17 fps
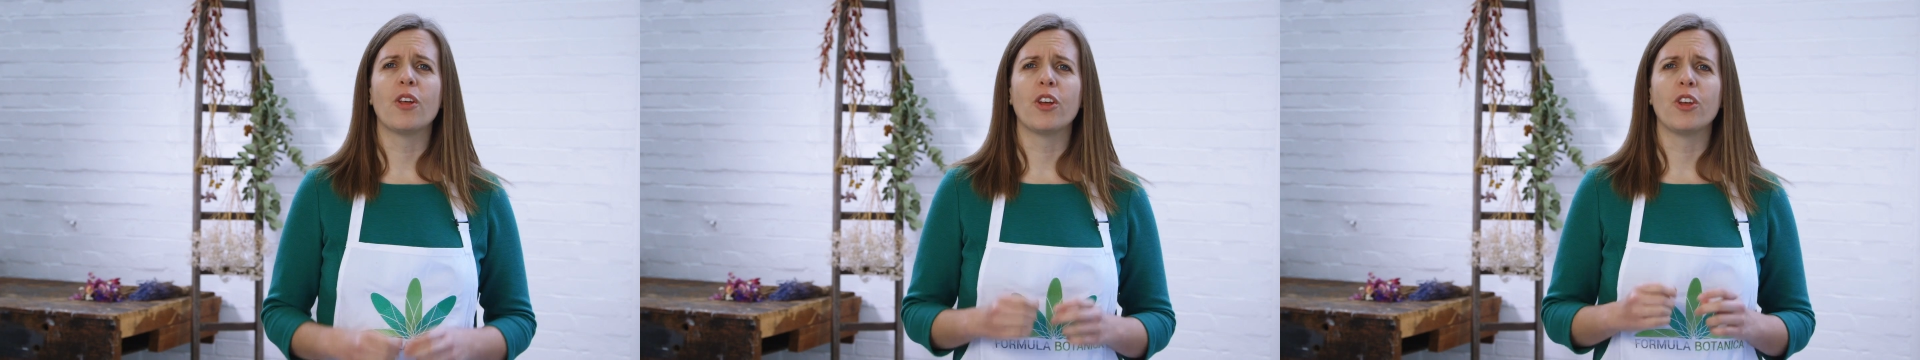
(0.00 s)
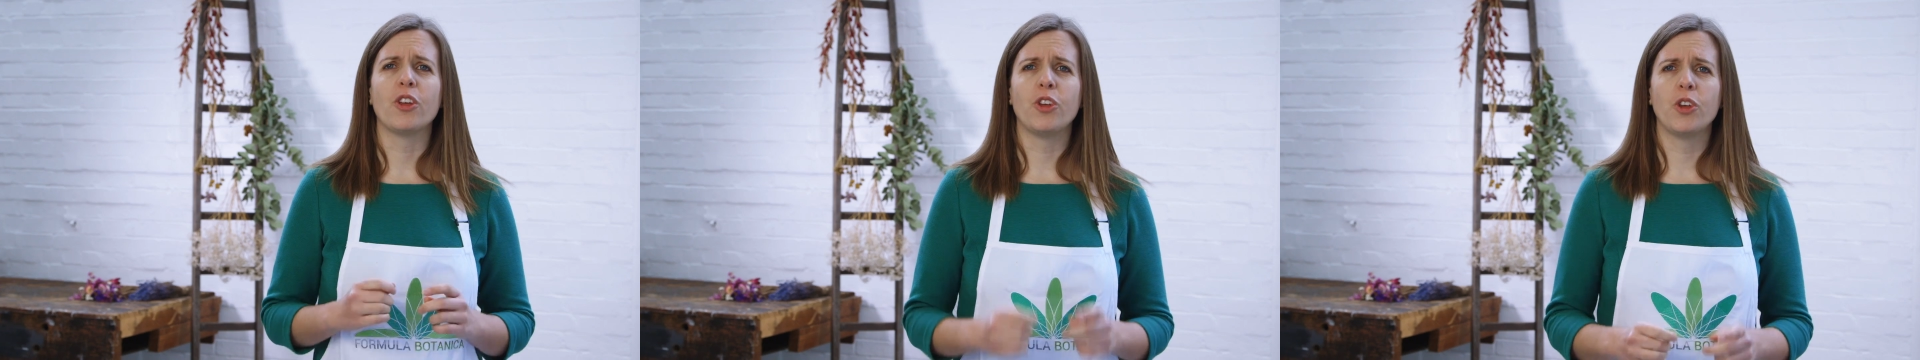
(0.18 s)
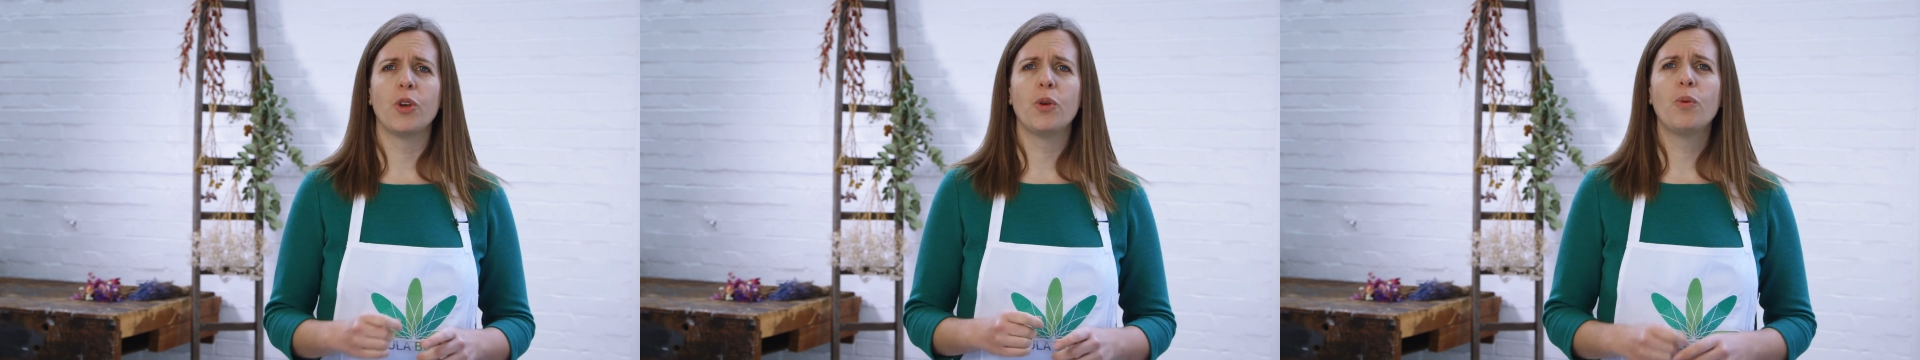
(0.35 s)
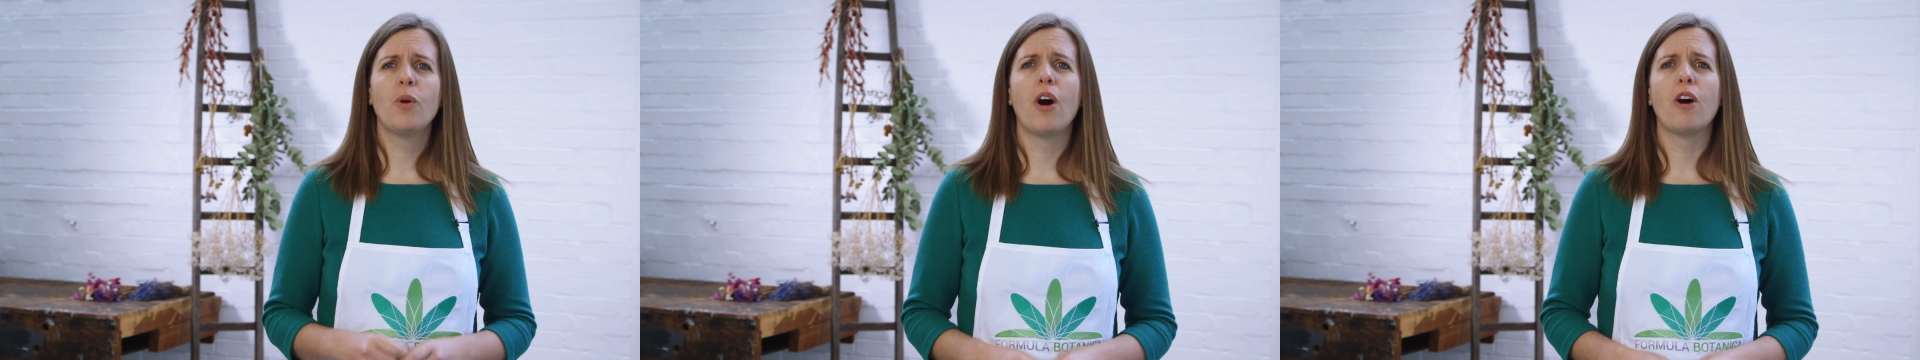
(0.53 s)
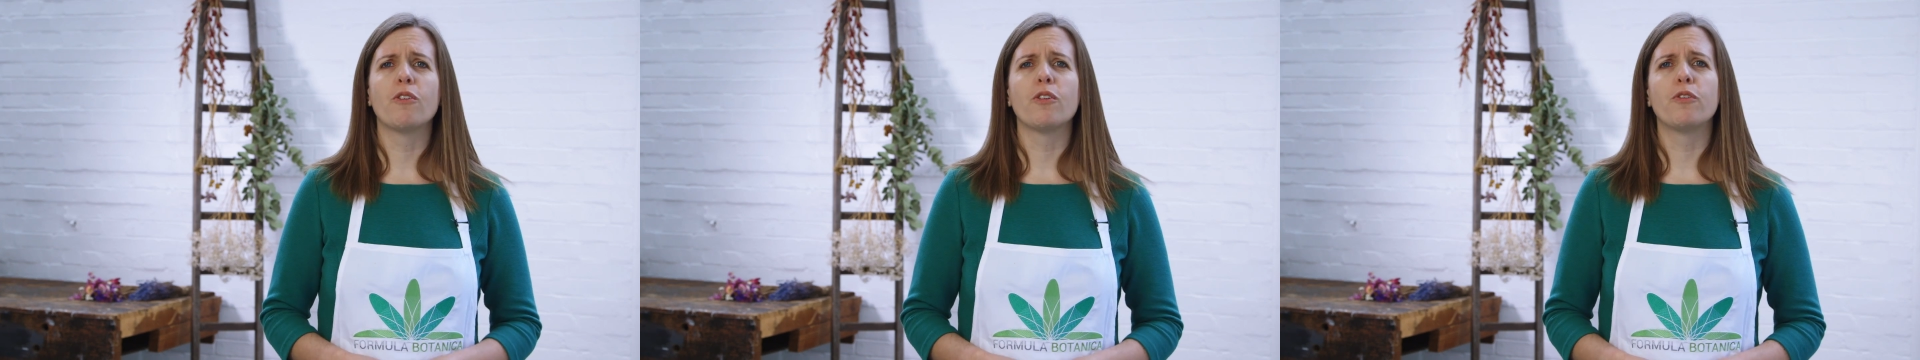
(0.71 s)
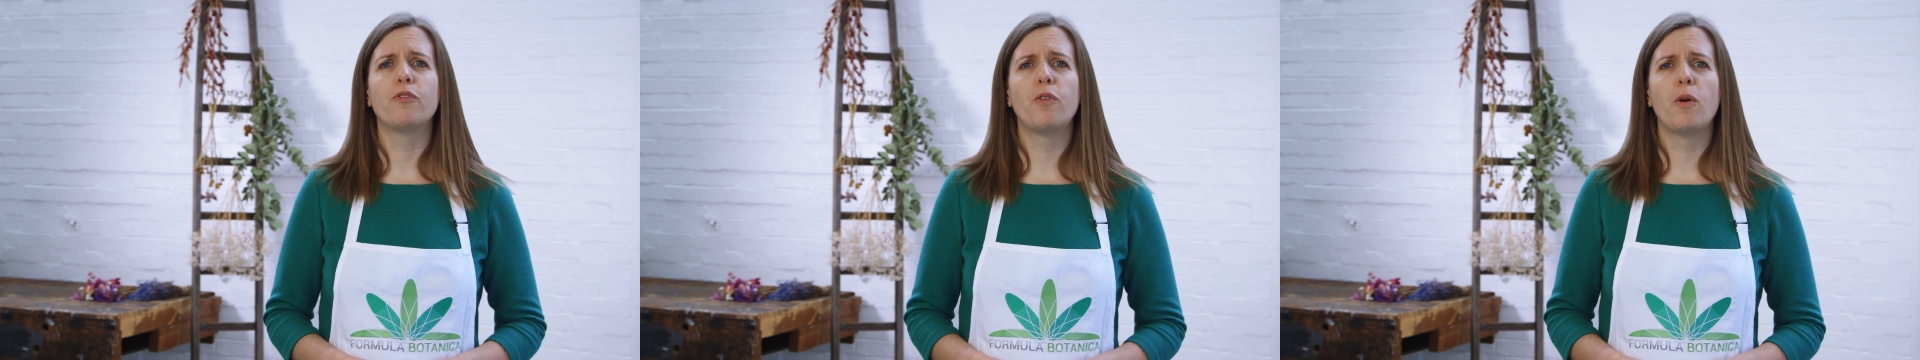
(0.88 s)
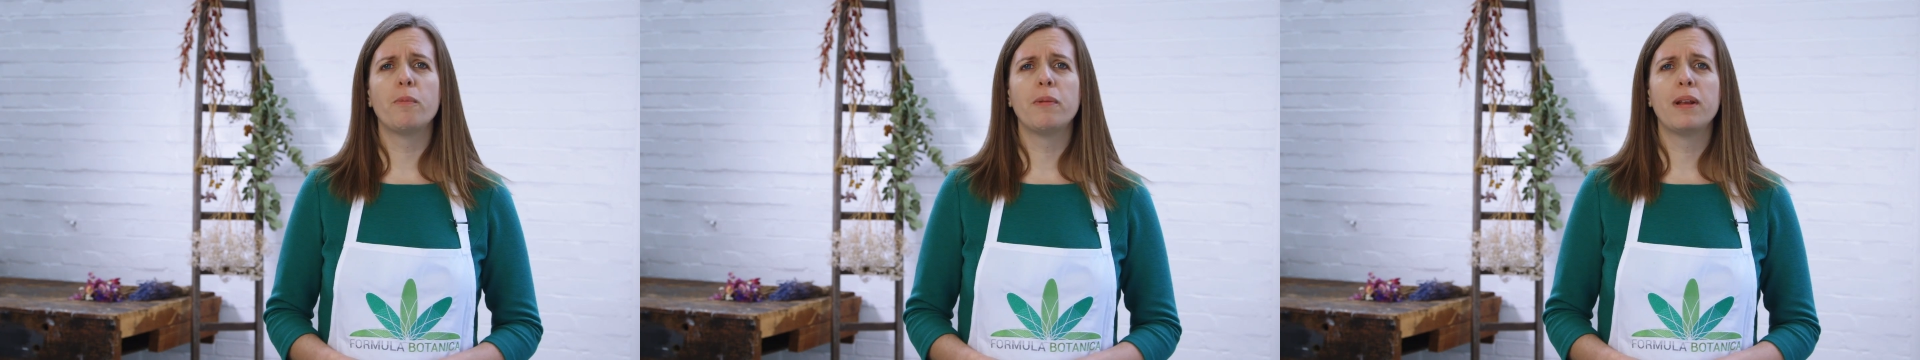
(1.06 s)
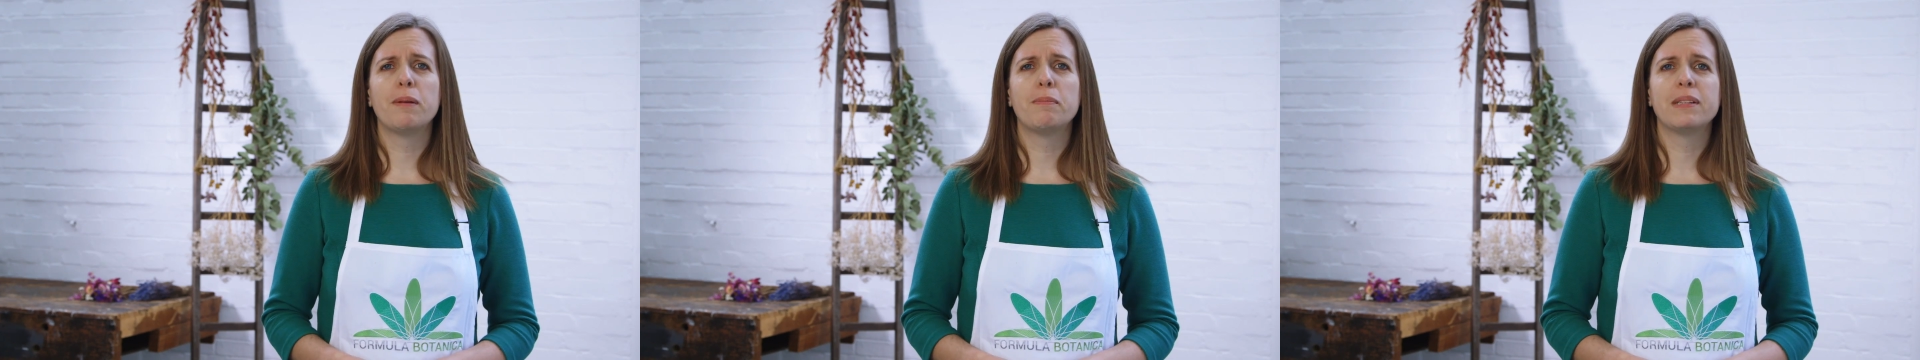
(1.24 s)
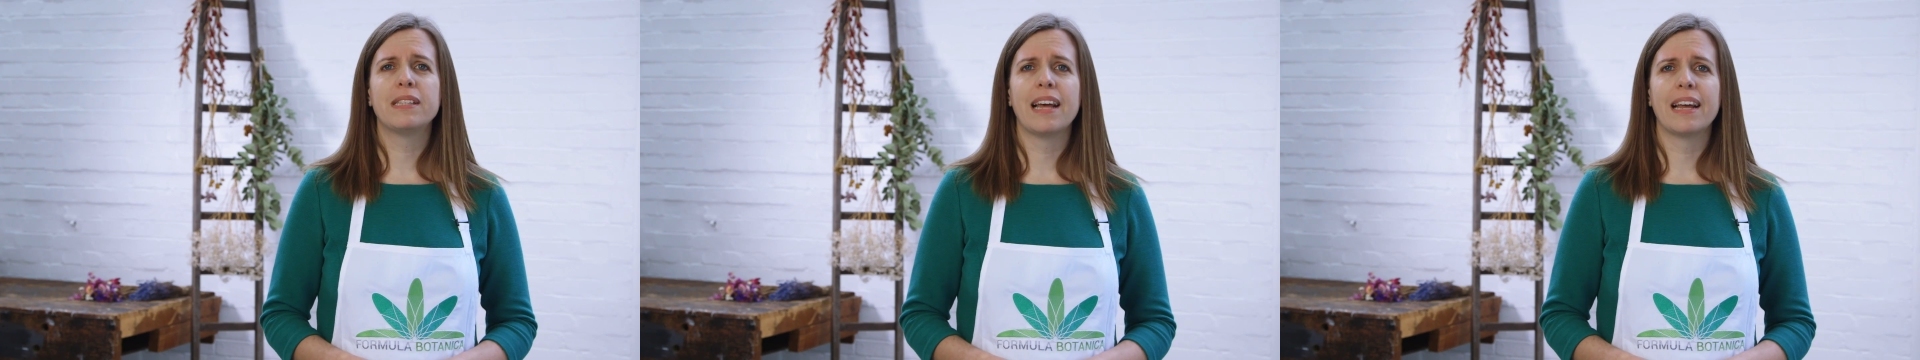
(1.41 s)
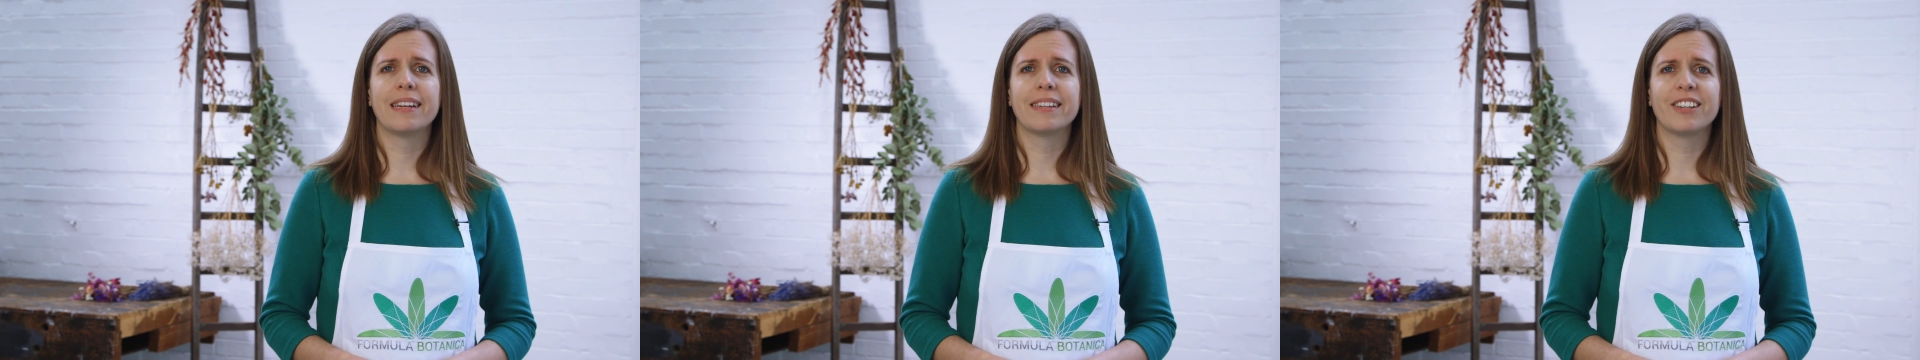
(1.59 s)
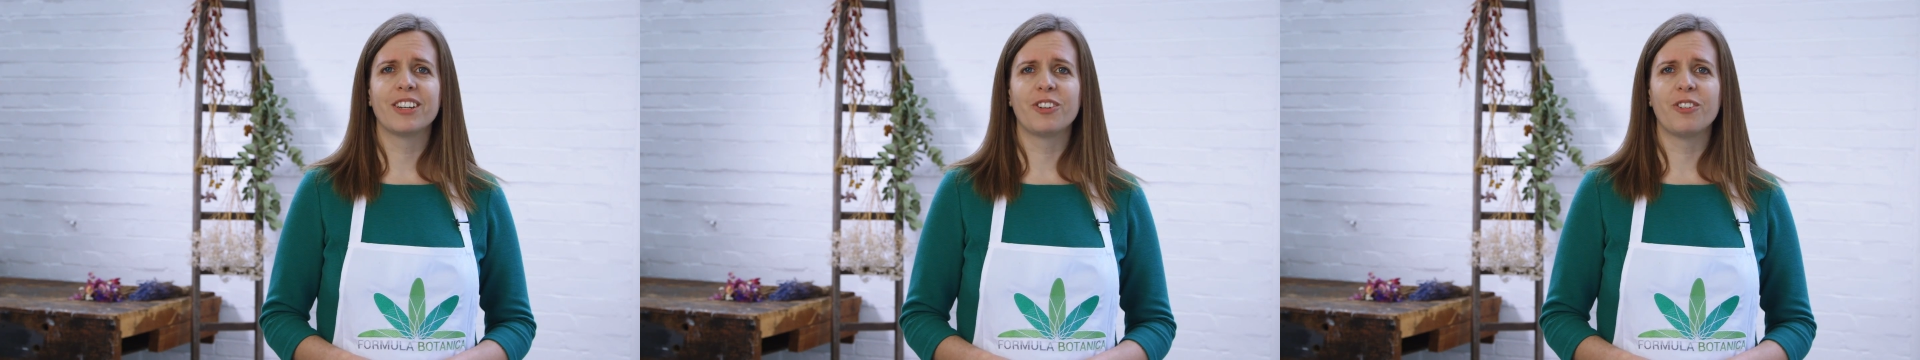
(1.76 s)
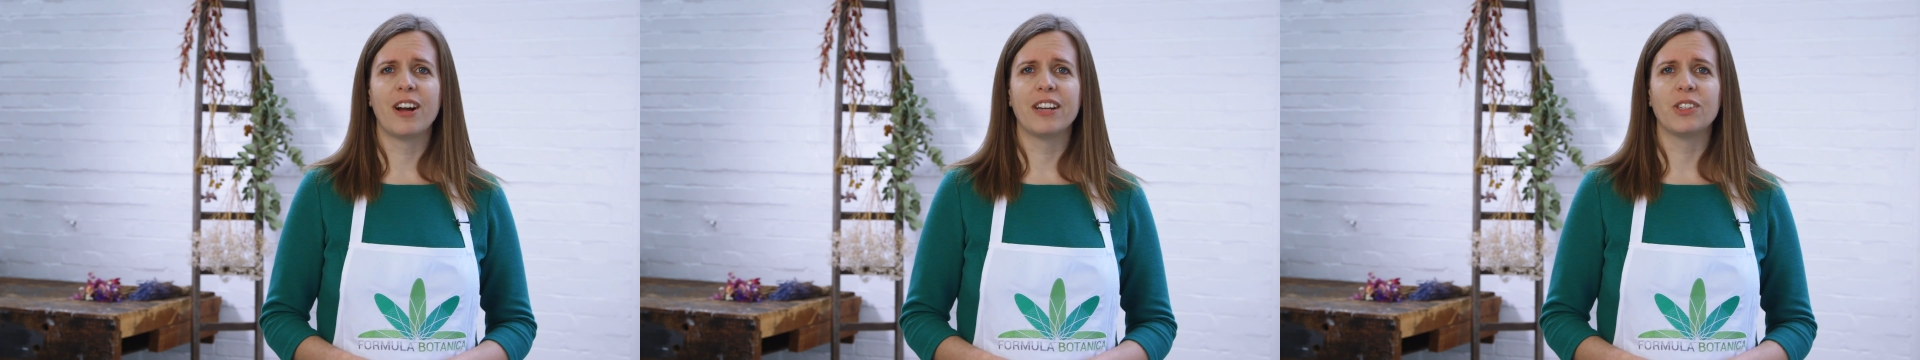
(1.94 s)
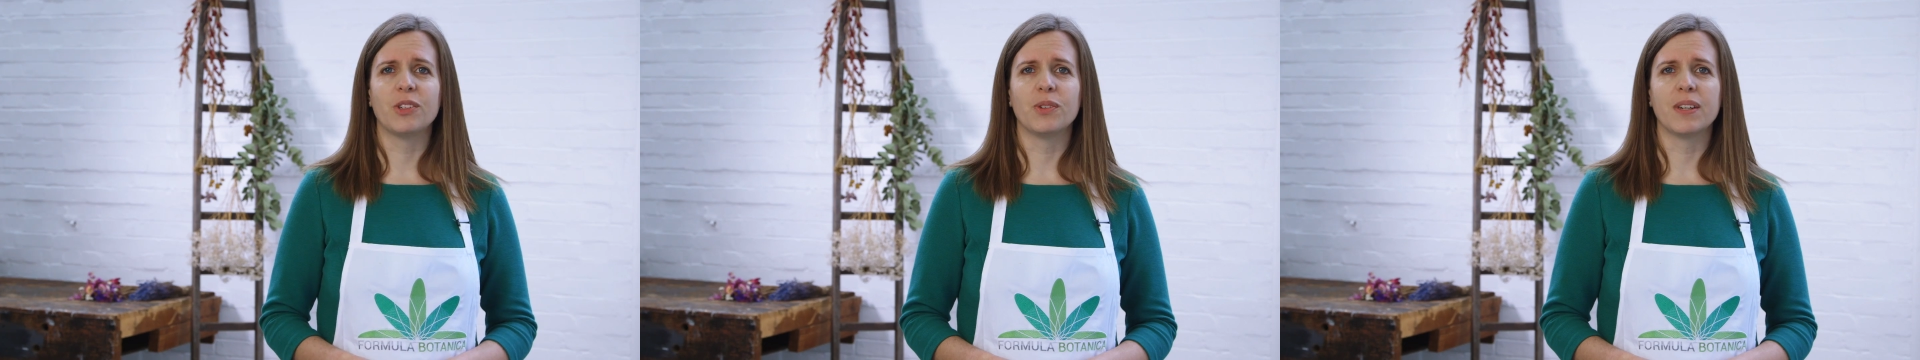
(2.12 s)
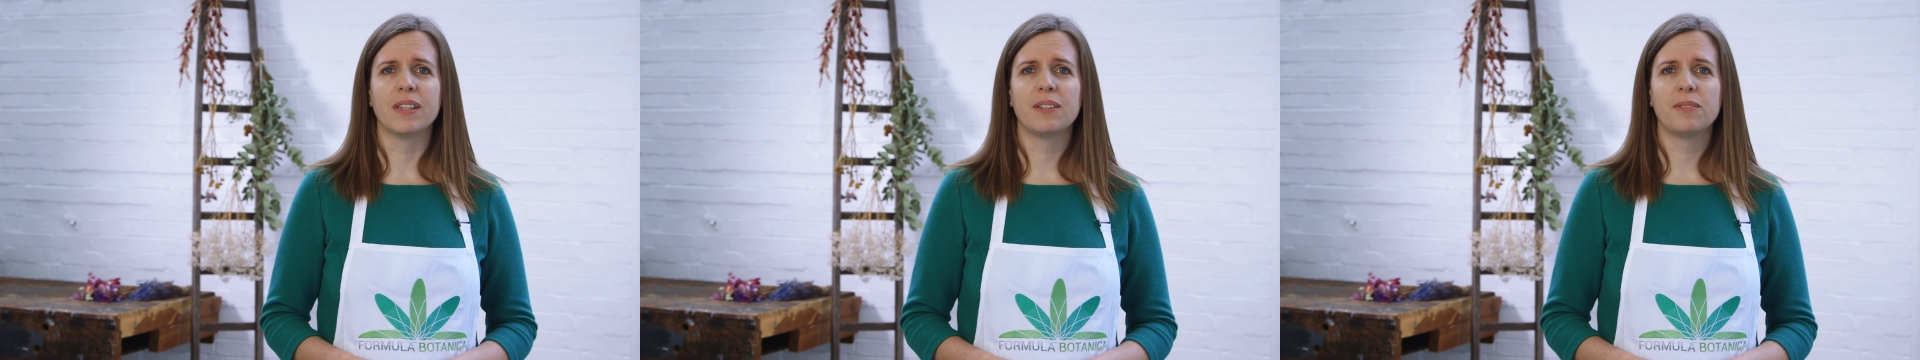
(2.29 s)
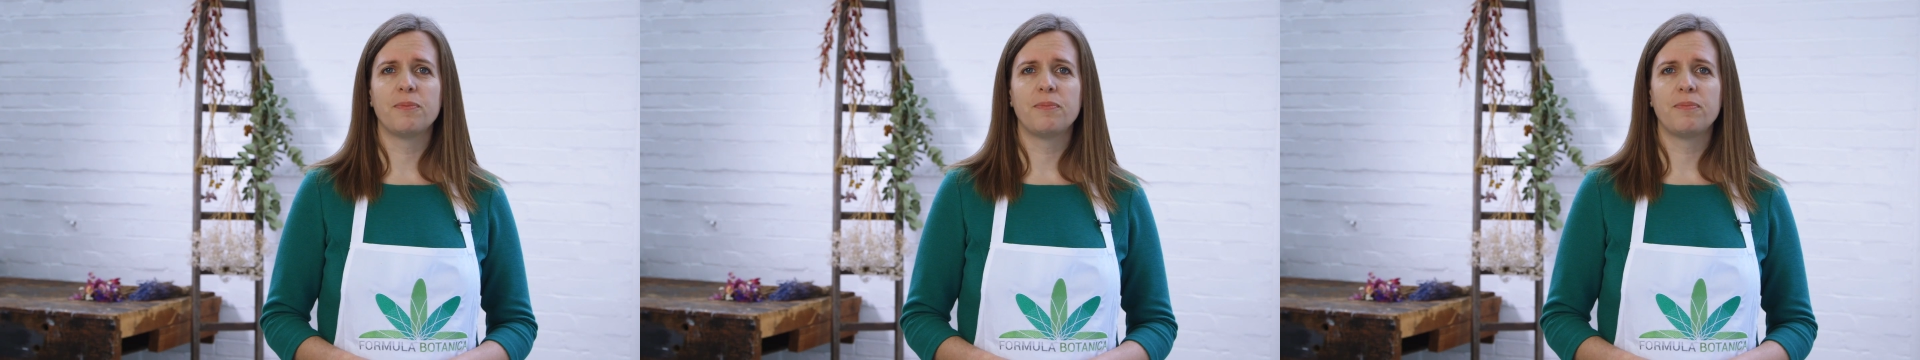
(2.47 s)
that you are a Formula Botanica graduate.